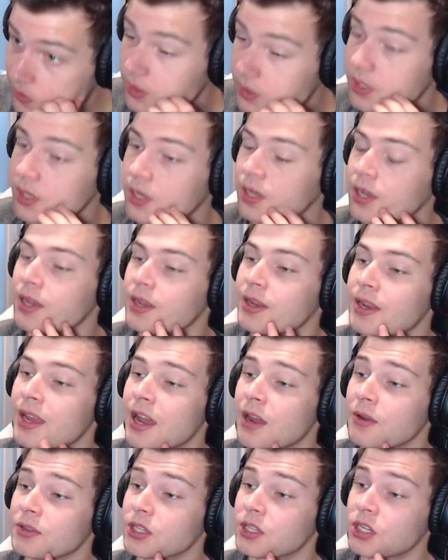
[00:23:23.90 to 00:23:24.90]

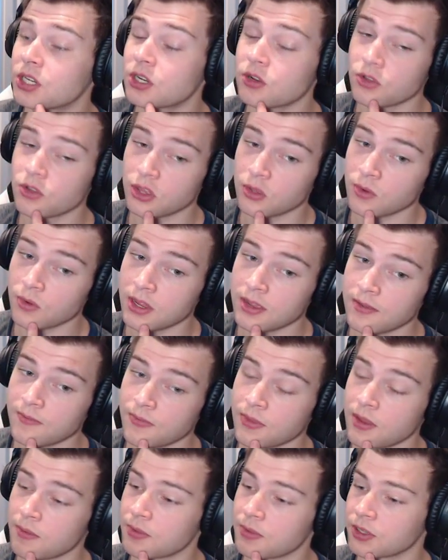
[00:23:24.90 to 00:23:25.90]
now it's a tier 3
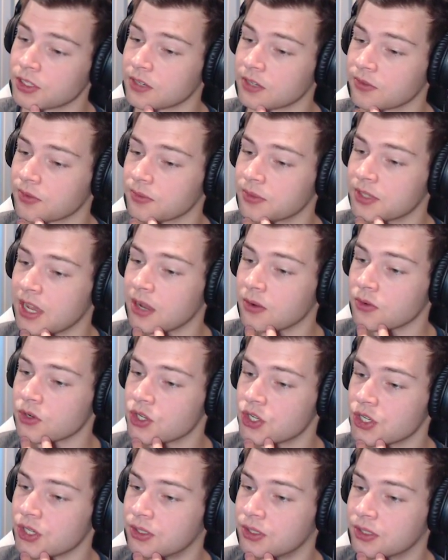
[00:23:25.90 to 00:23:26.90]
that builds up from Tower
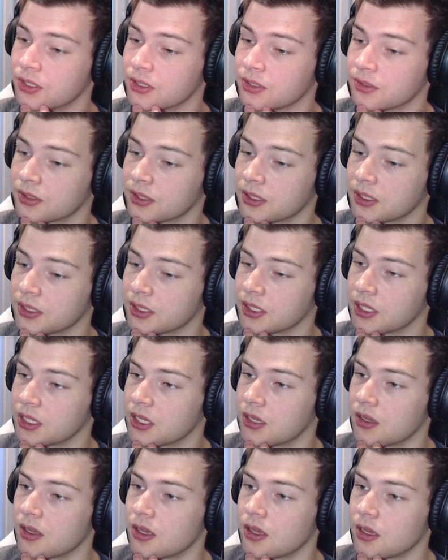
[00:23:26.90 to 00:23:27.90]
Shield.
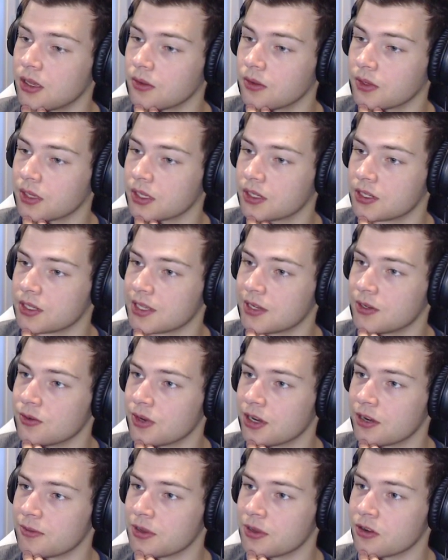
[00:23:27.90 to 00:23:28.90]
Get to that new
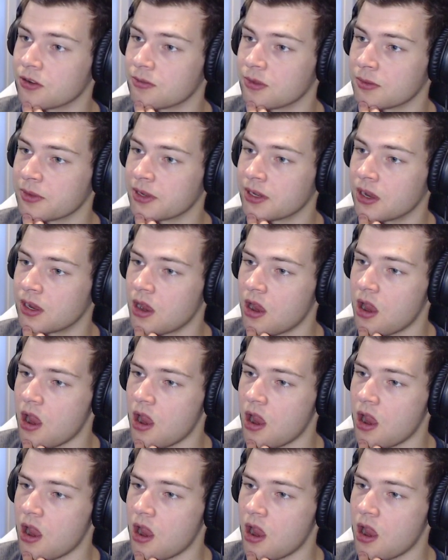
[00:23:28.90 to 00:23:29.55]
item here in a moment.